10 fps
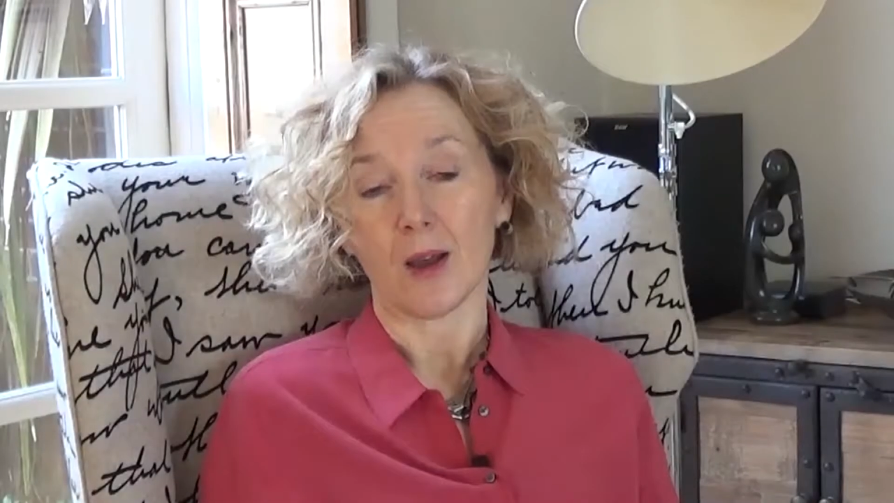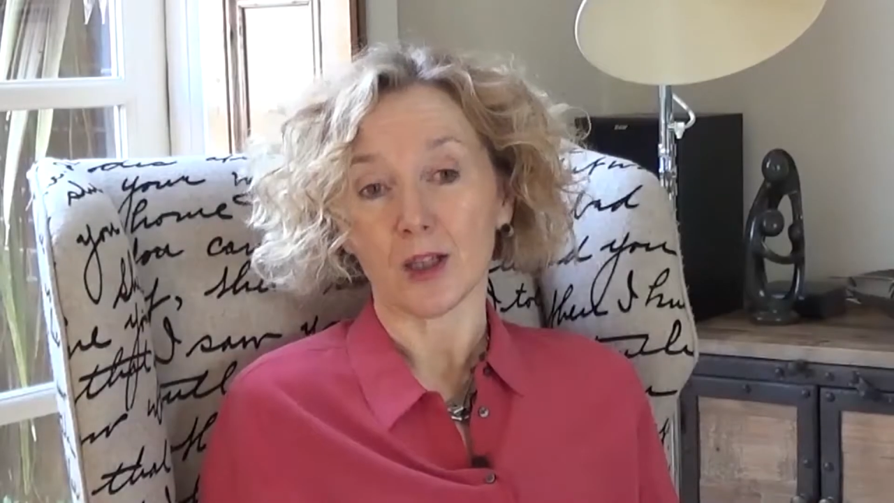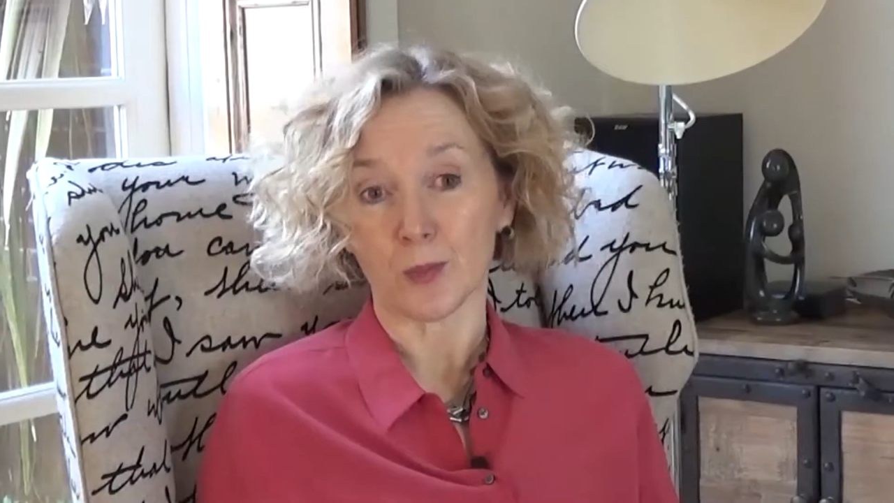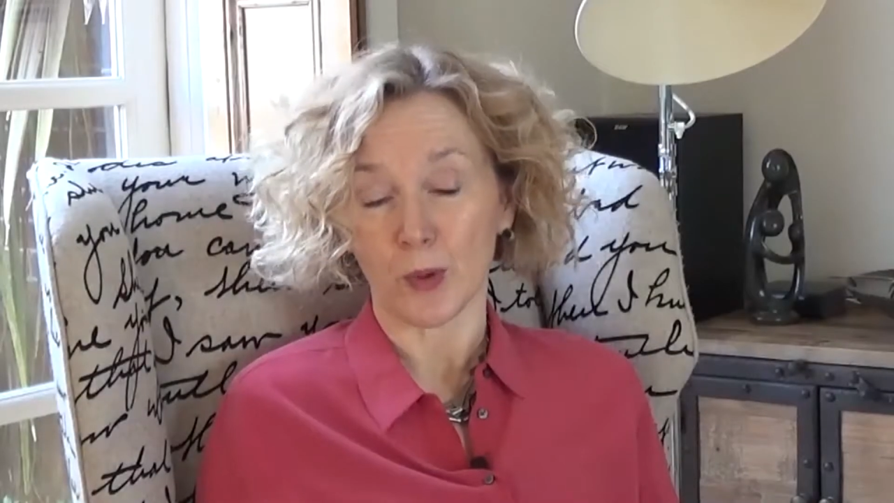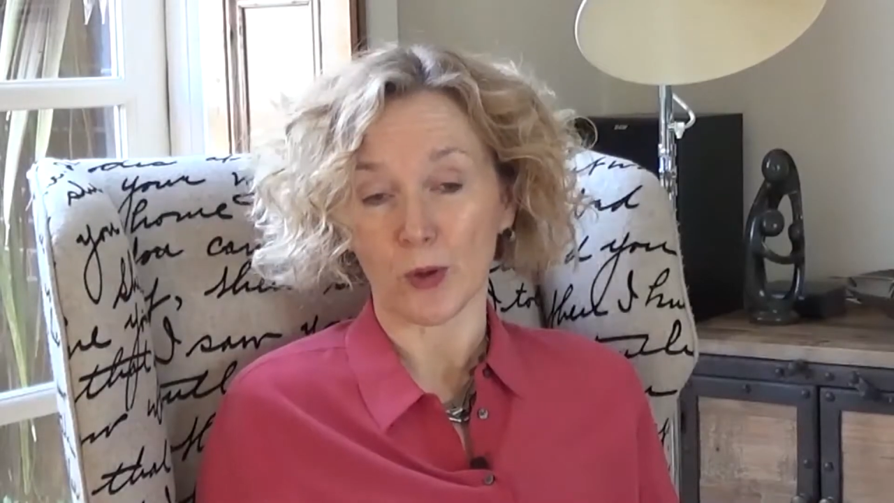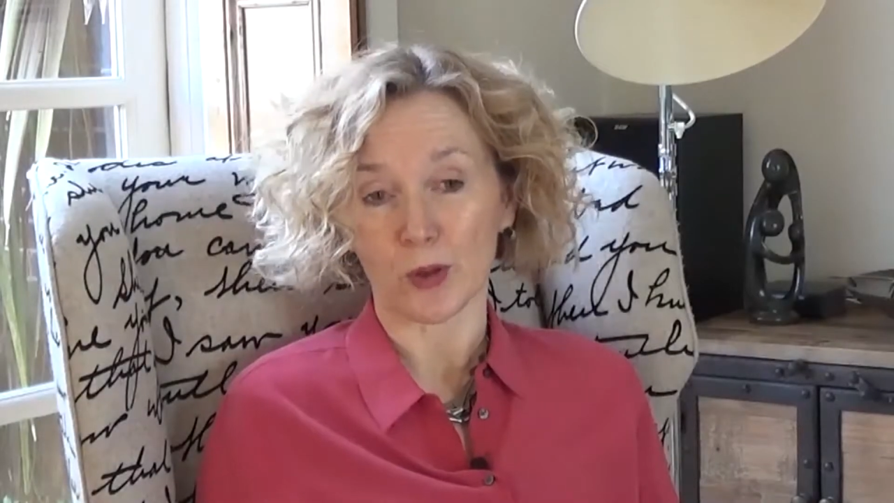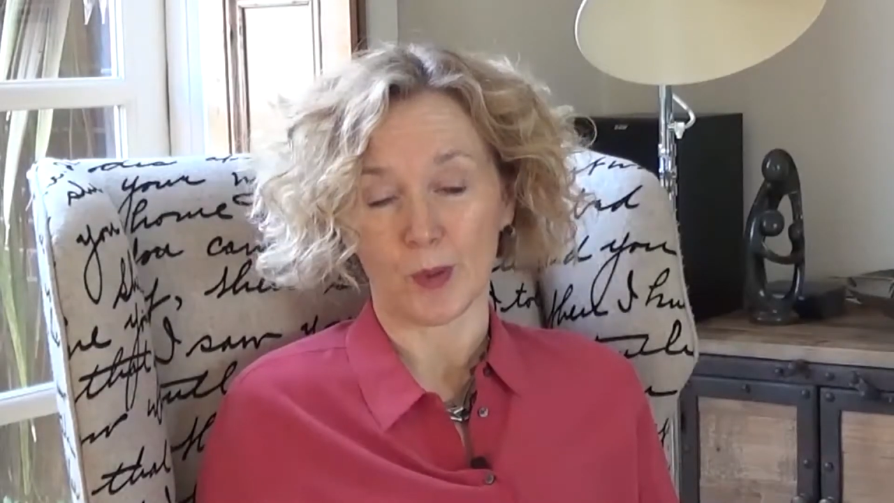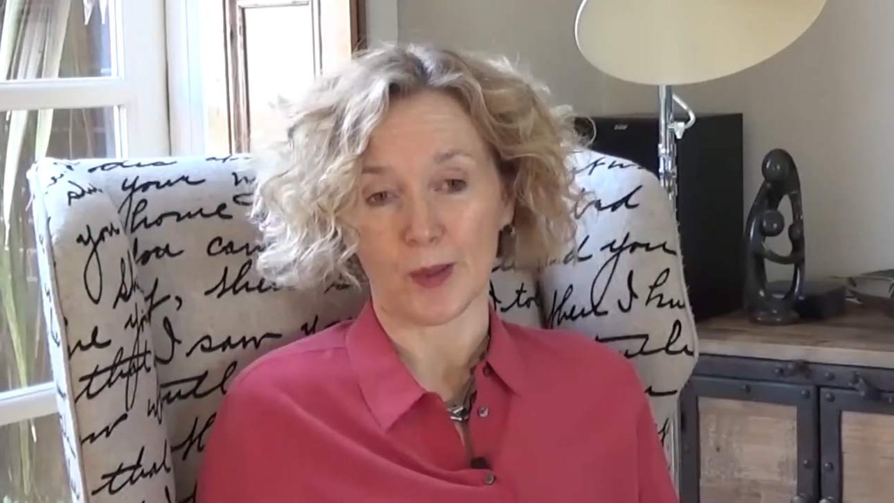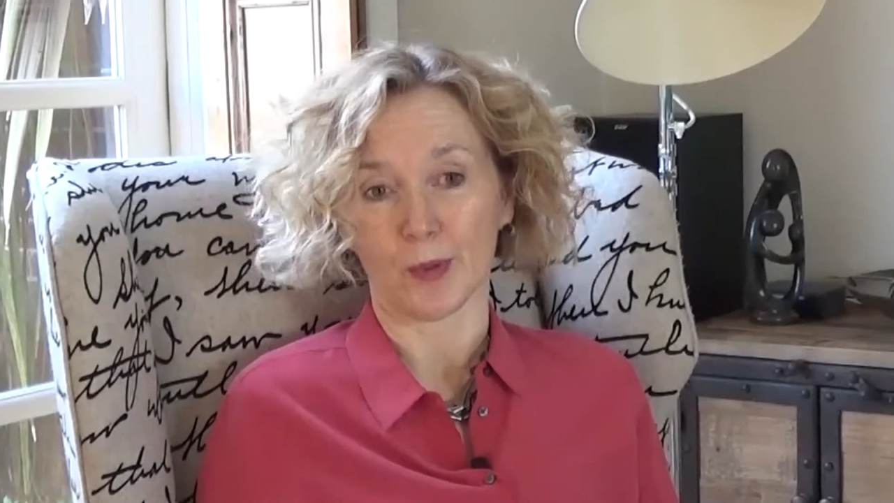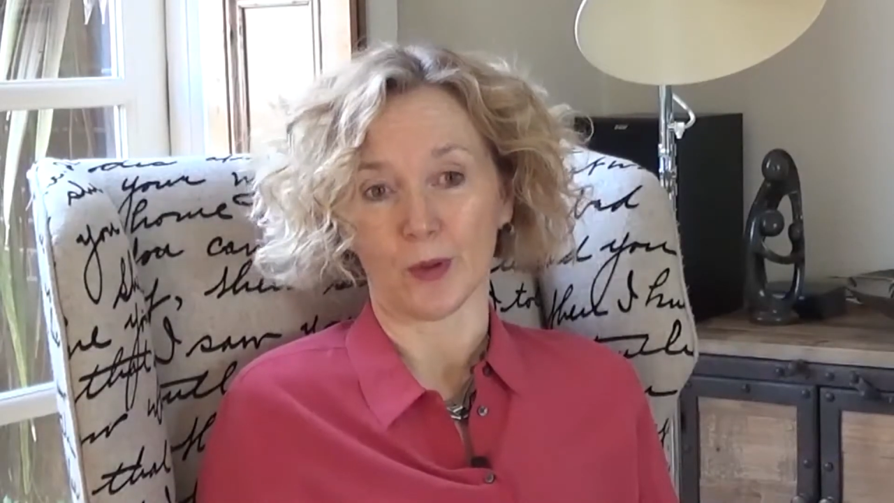Sports
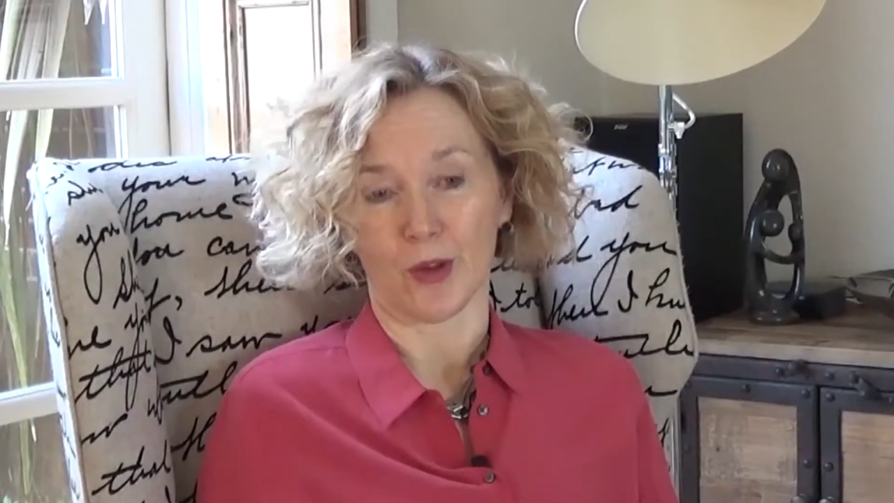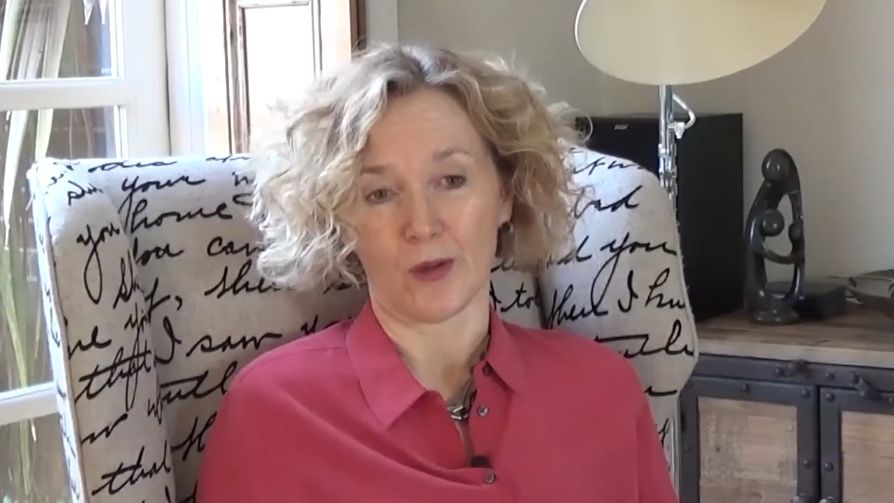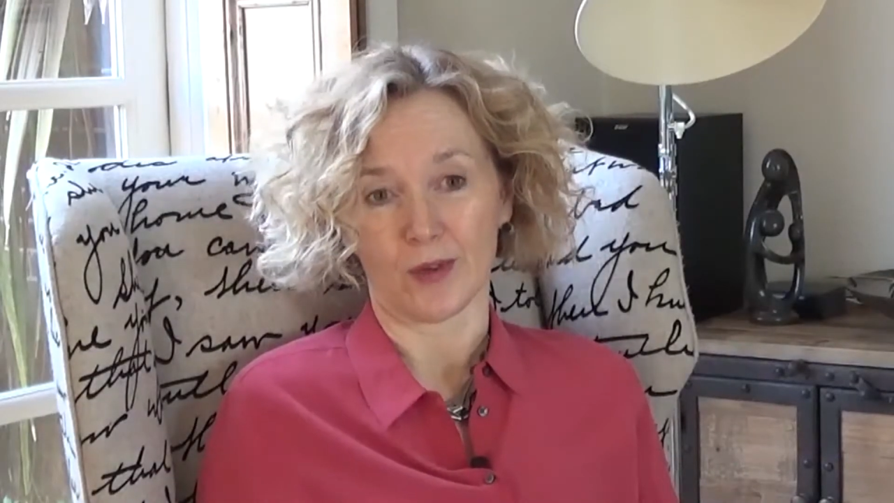people know